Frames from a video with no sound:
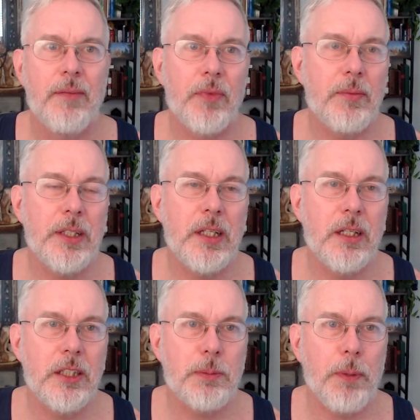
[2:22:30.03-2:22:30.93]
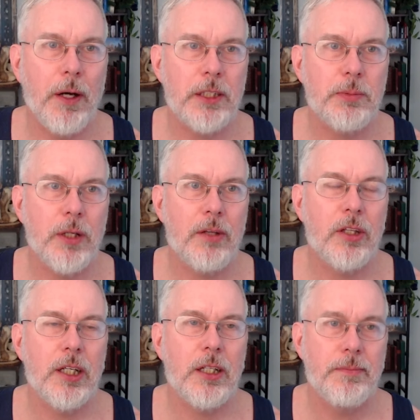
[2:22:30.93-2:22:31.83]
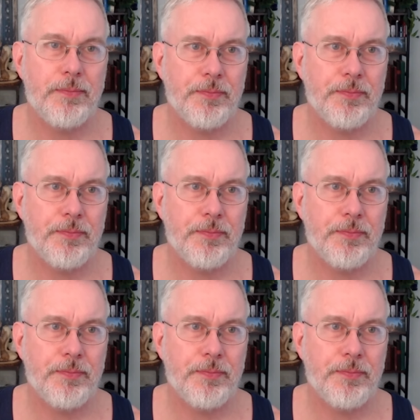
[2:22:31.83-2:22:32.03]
I mean, it is possible. I think